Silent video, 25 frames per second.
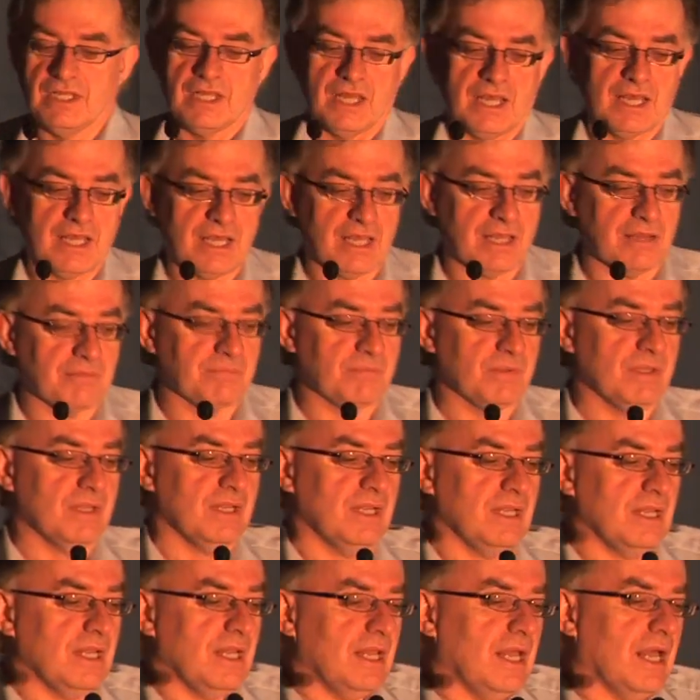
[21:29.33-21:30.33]

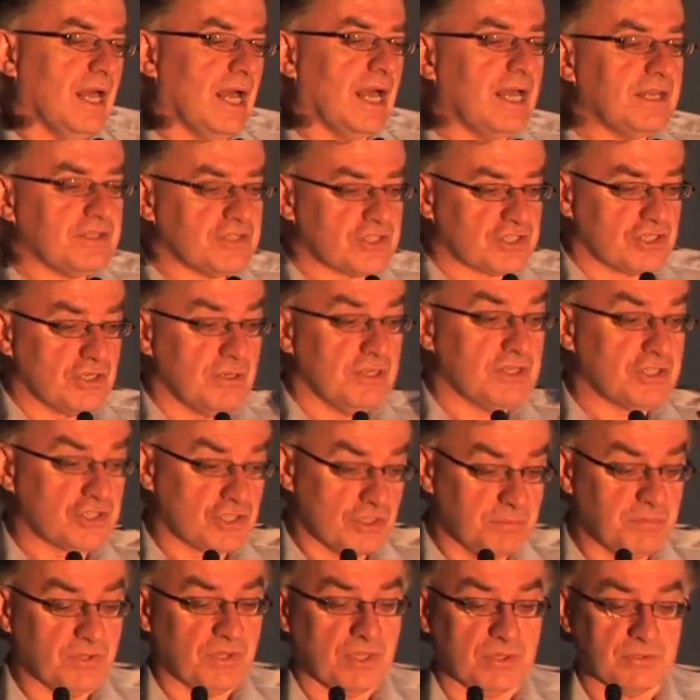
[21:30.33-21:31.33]
And so in
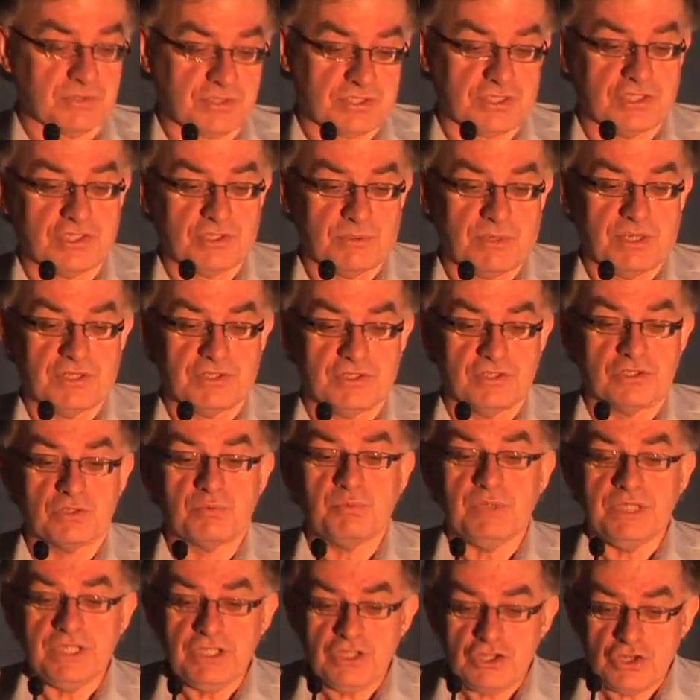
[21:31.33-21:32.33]
some of those
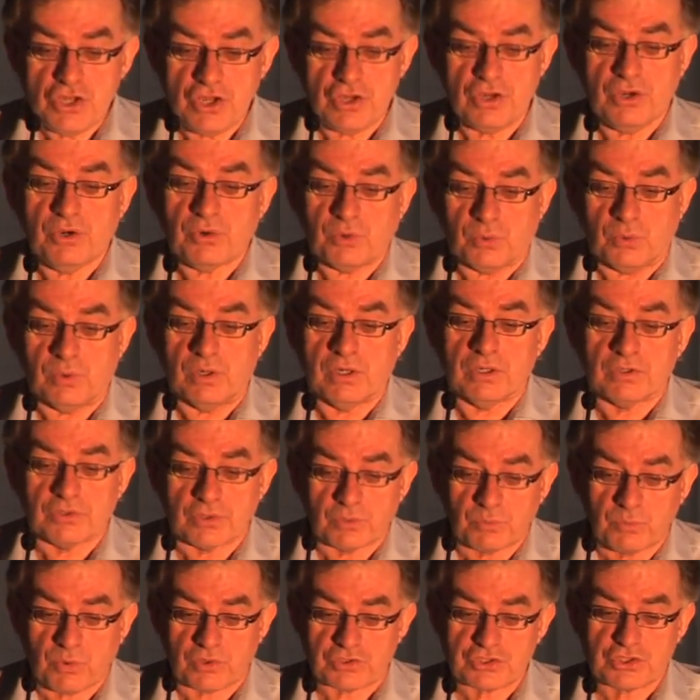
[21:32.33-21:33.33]
situations, we know
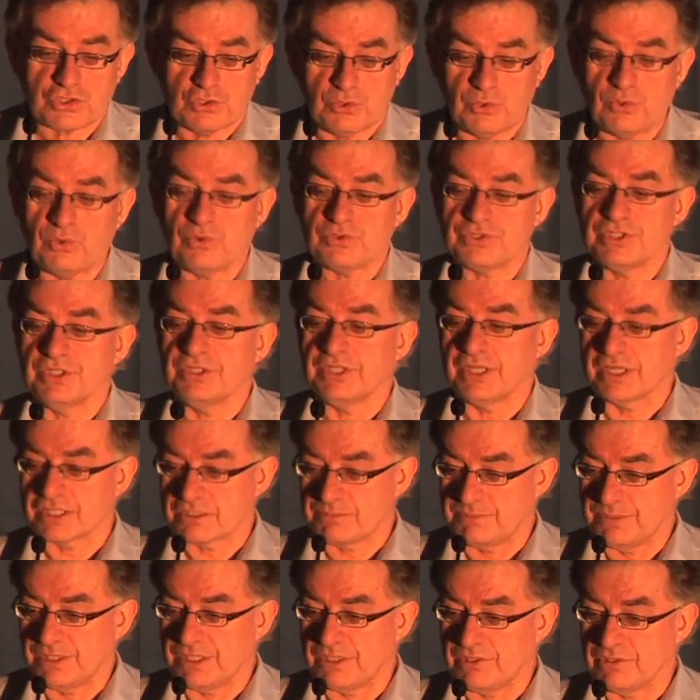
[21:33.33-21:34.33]
that what's causing the
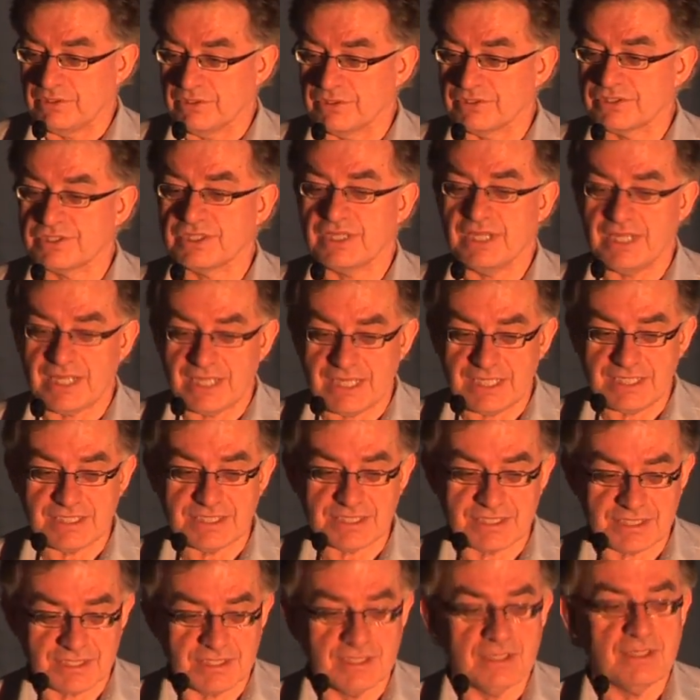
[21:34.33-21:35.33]
experience
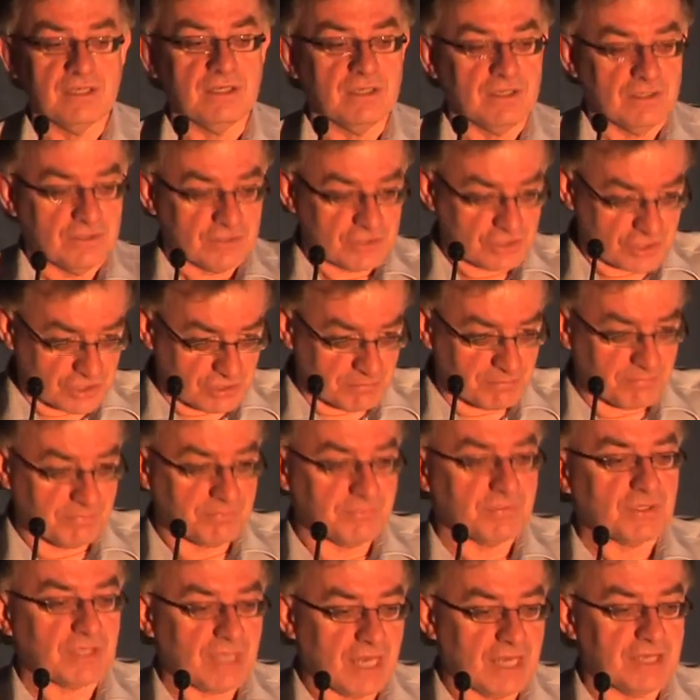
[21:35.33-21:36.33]
is
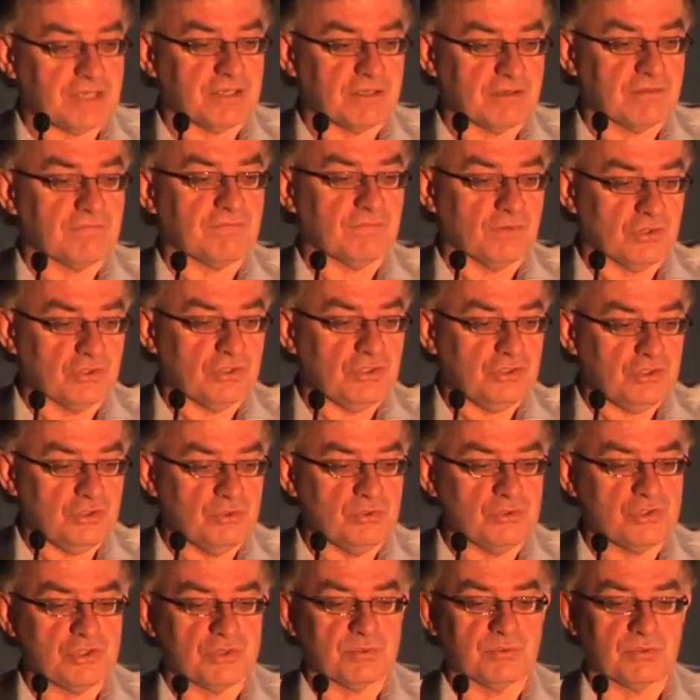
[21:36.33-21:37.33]
some kind of
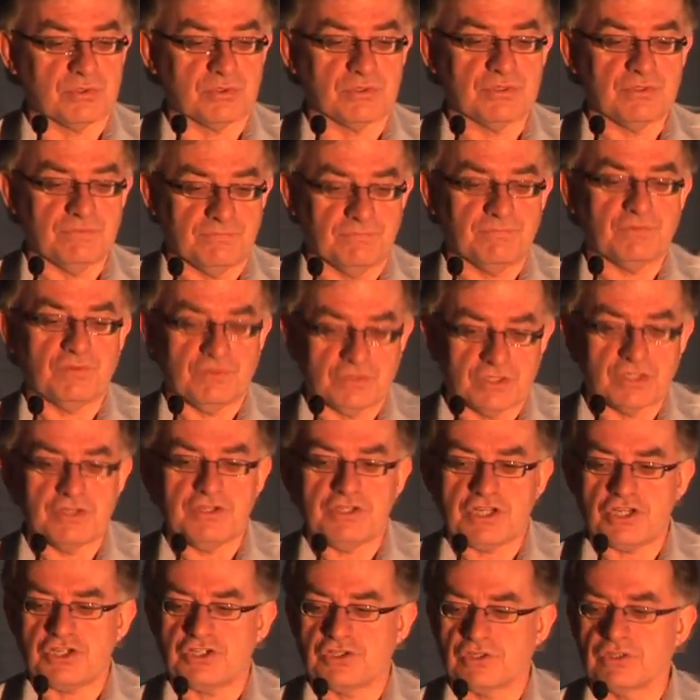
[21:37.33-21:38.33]
unusual
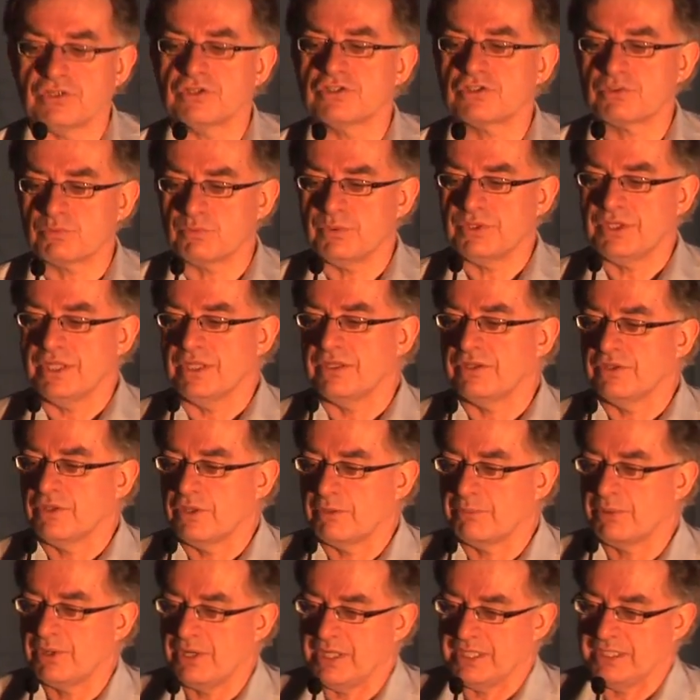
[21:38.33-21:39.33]
conditions within
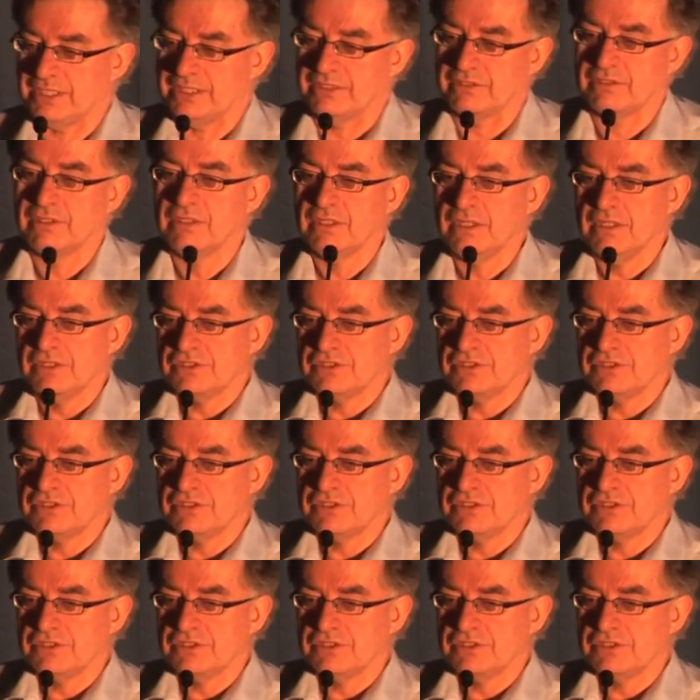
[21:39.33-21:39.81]
the brain.